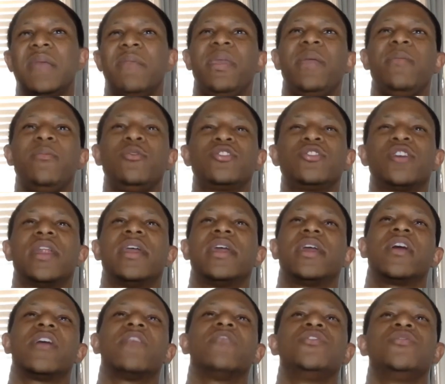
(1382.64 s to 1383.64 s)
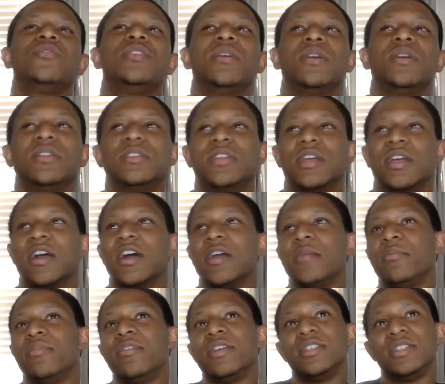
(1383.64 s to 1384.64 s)
people try to encourage you to, to
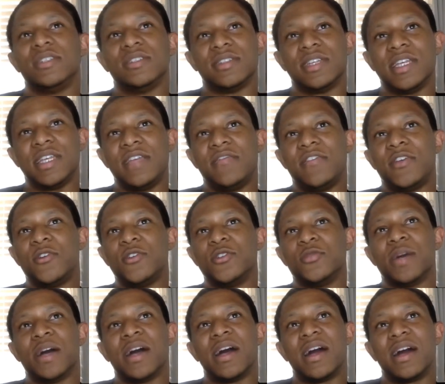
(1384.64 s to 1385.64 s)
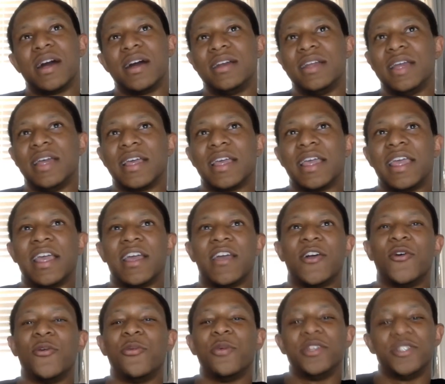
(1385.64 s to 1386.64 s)
cut bridges, leave those behind that can
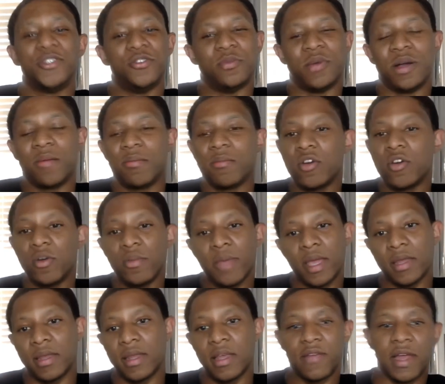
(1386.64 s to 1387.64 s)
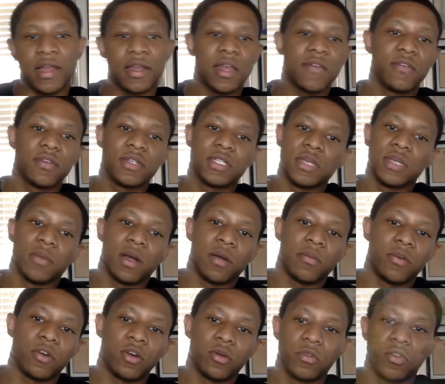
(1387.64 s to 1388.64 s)
go with you. My mom ain't never, I never see my
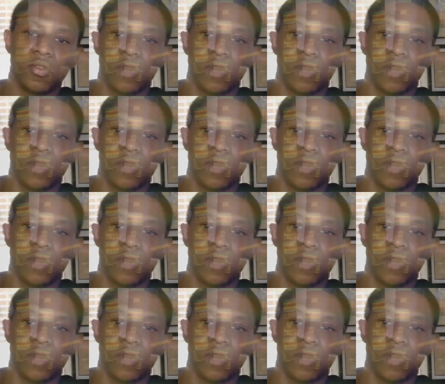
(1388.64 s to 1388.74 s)
mom